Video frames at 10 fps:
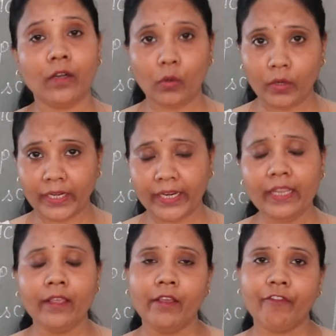Okay,
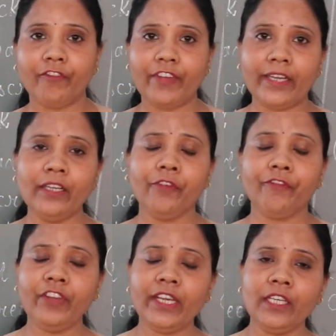
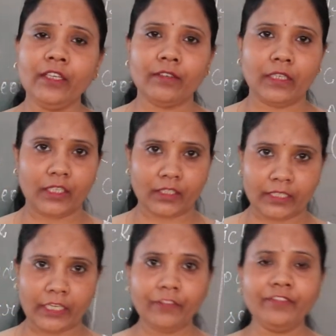when we
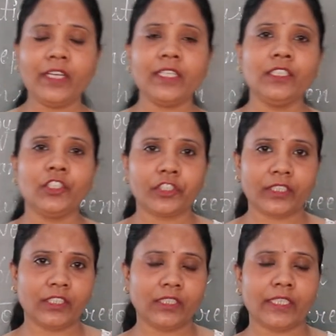give the
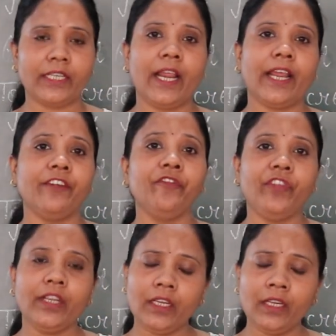instruction and
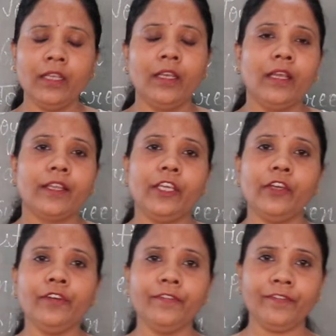we give